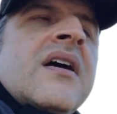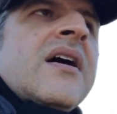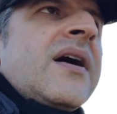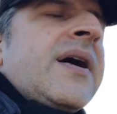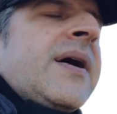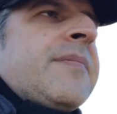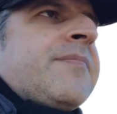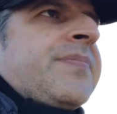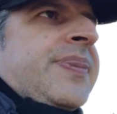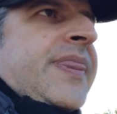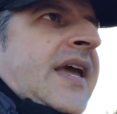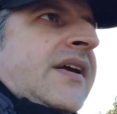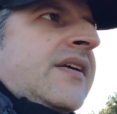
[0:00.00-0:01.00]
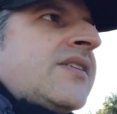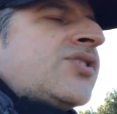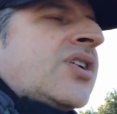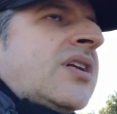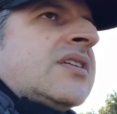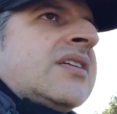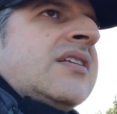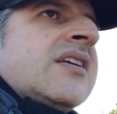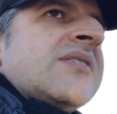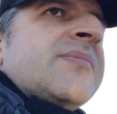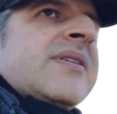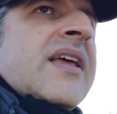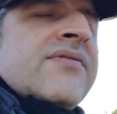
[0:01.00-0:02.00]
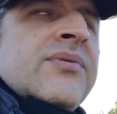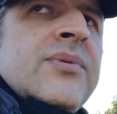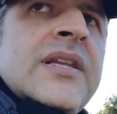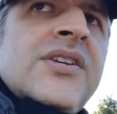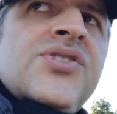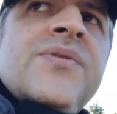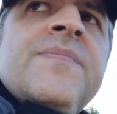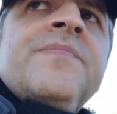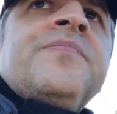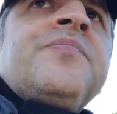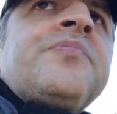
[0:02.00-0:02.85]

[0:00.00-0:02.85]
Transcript: Um, there is charlatanism in every religion,